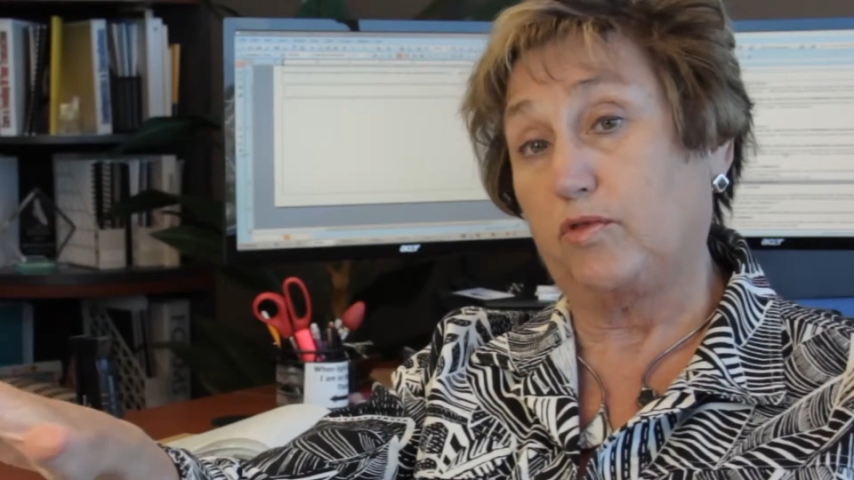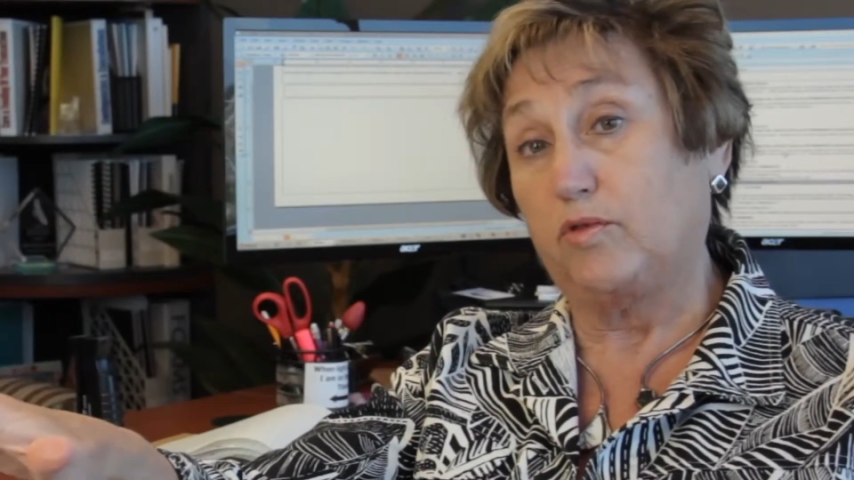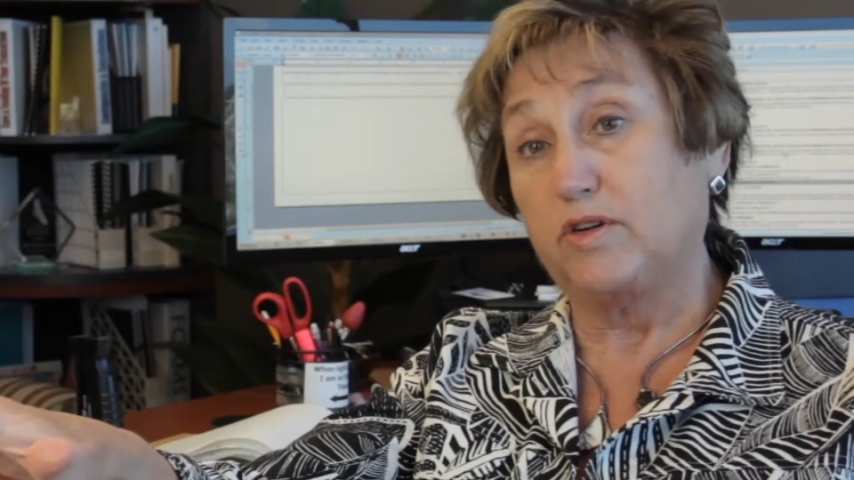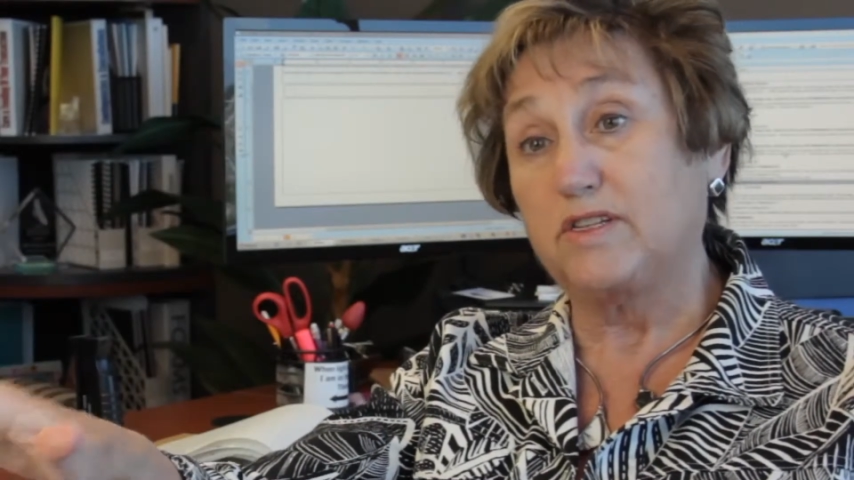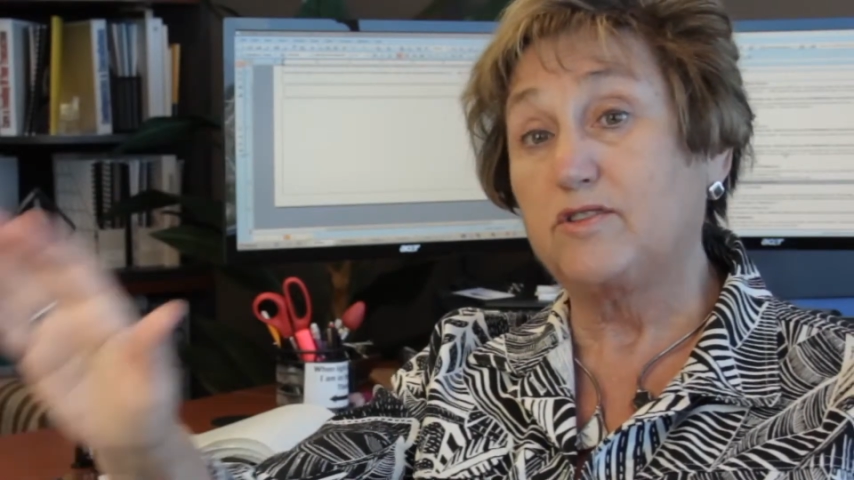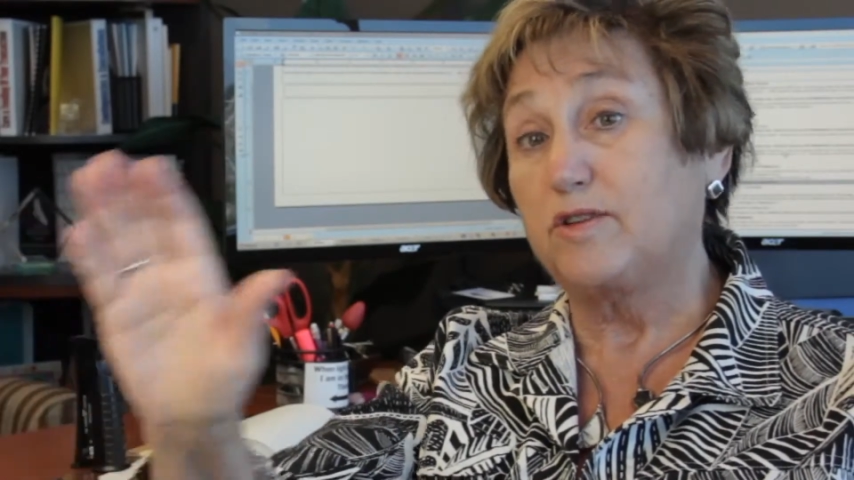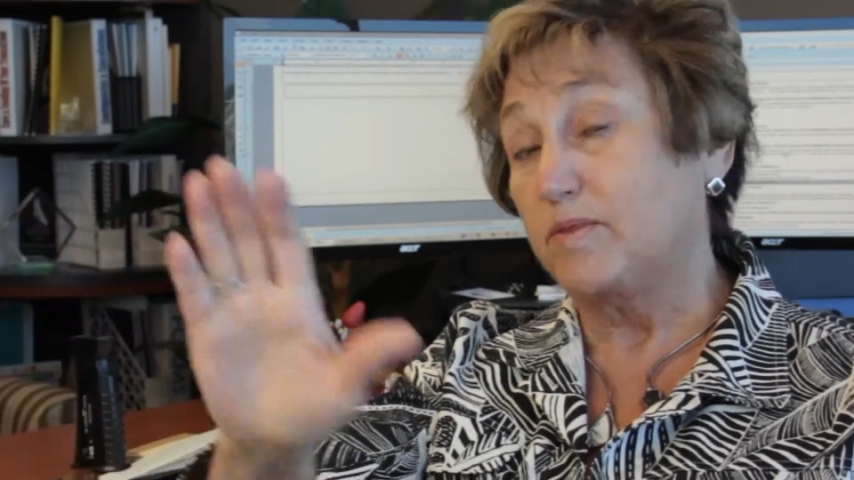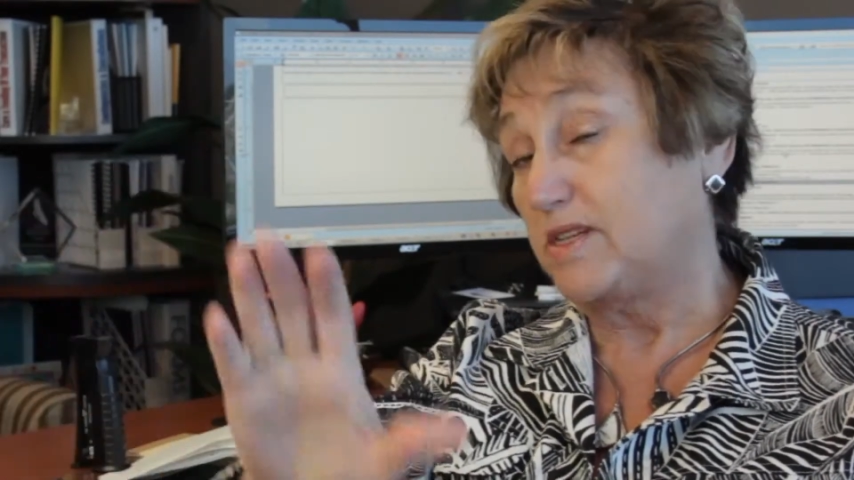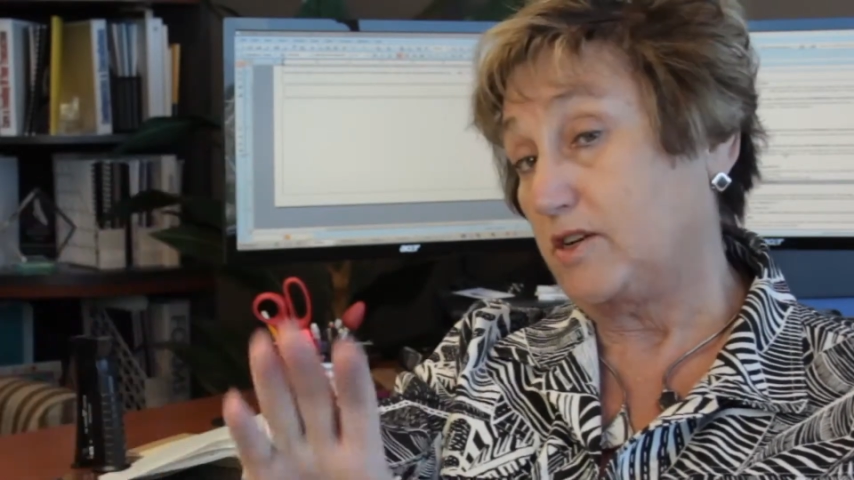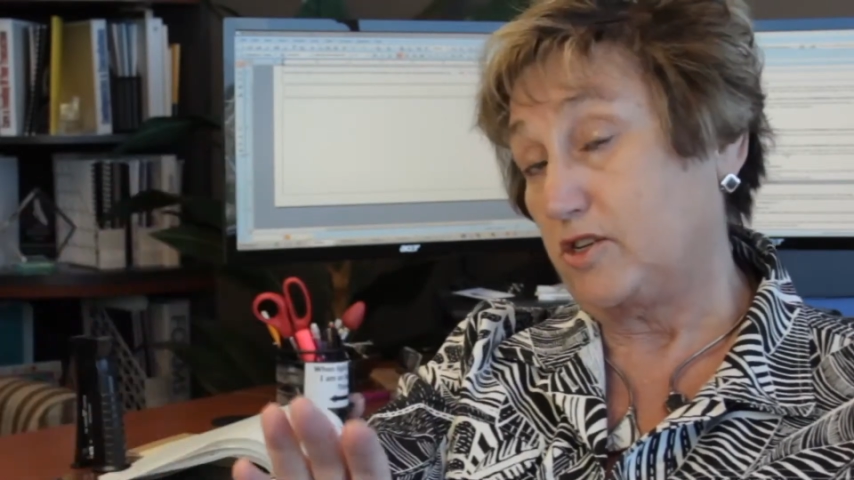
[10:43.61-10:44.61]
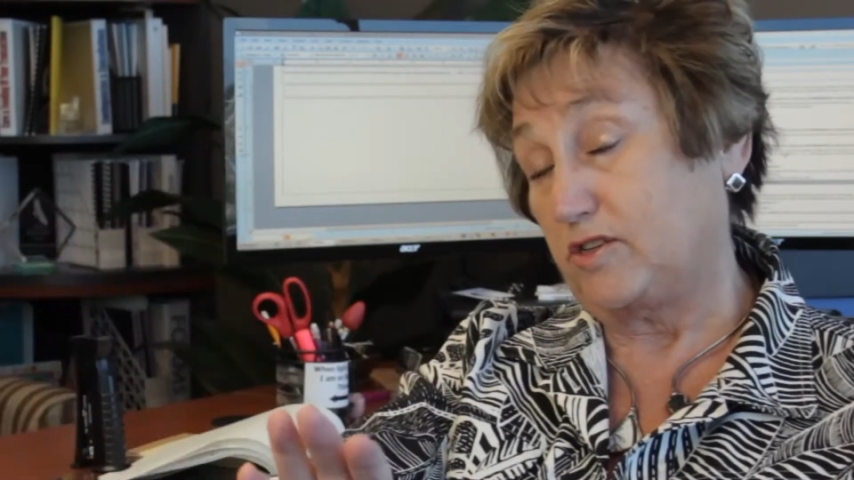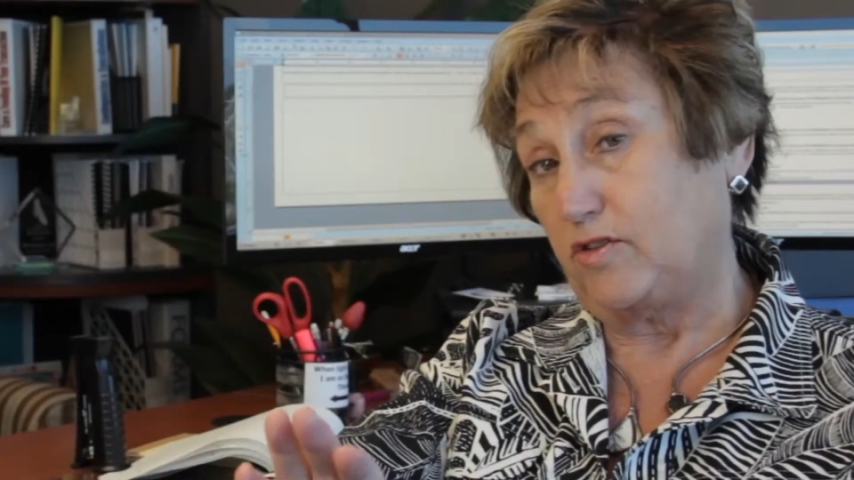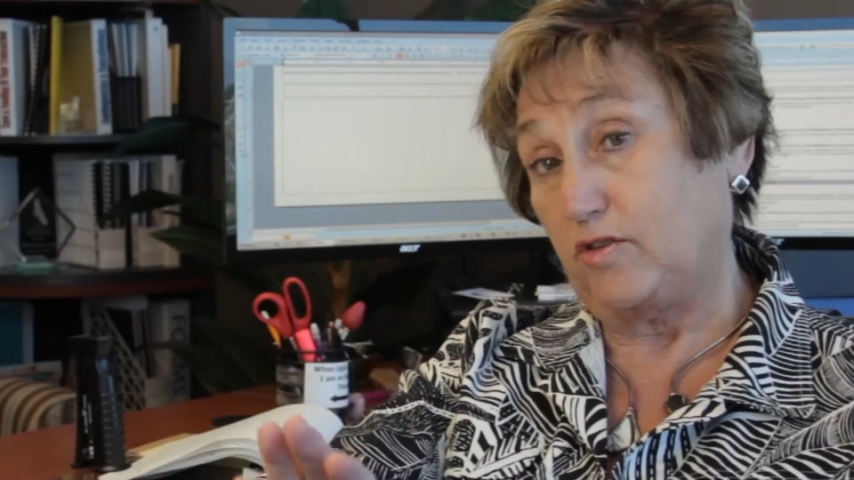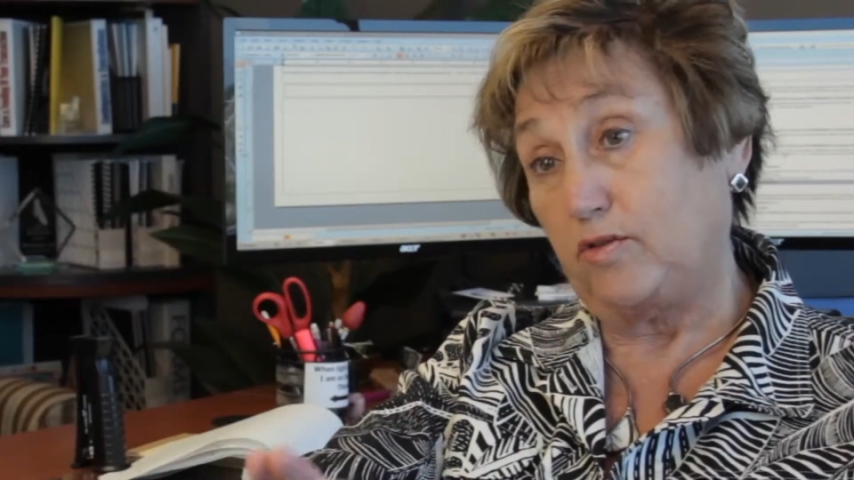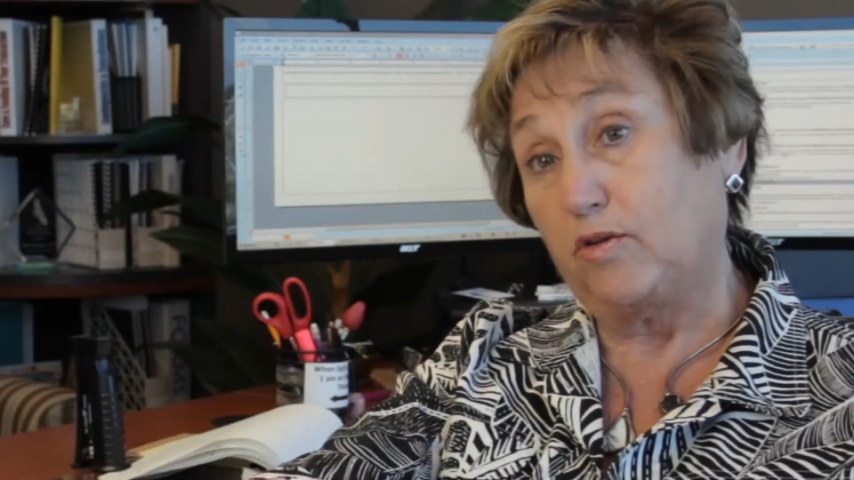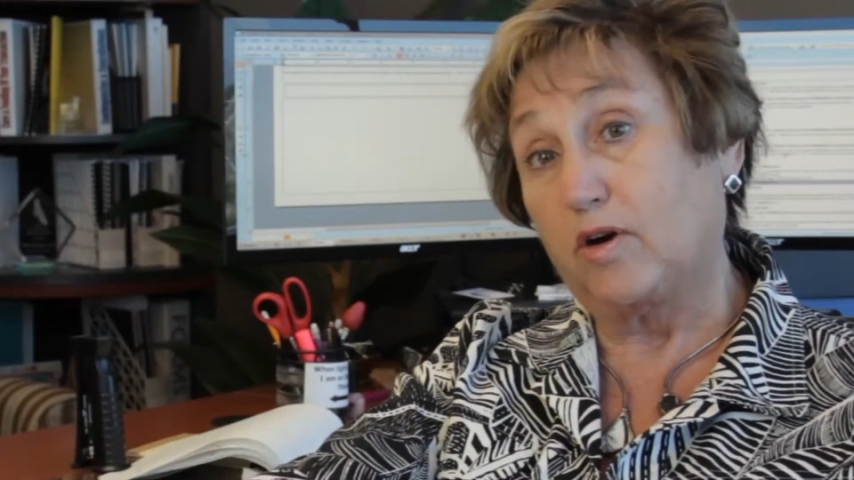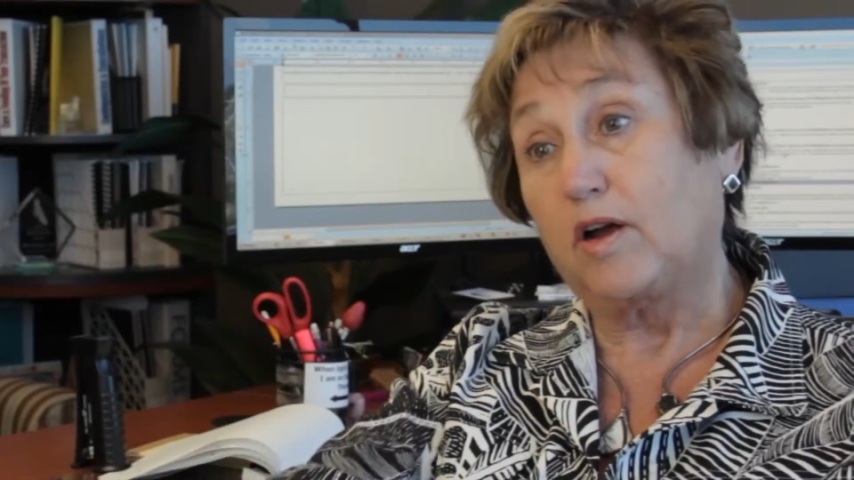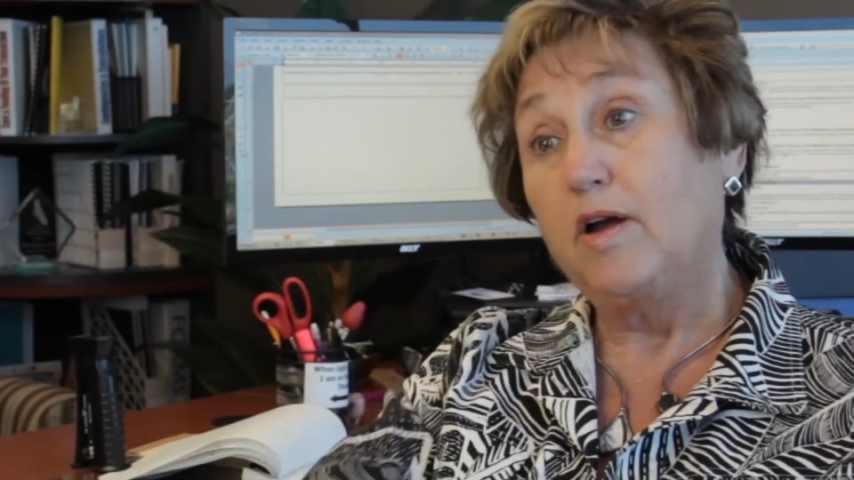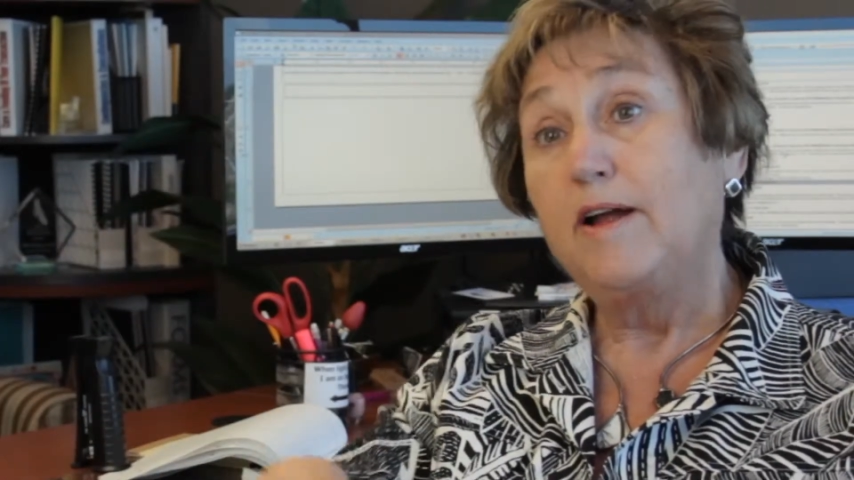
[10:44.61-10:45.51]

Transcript: court system, such as in New York,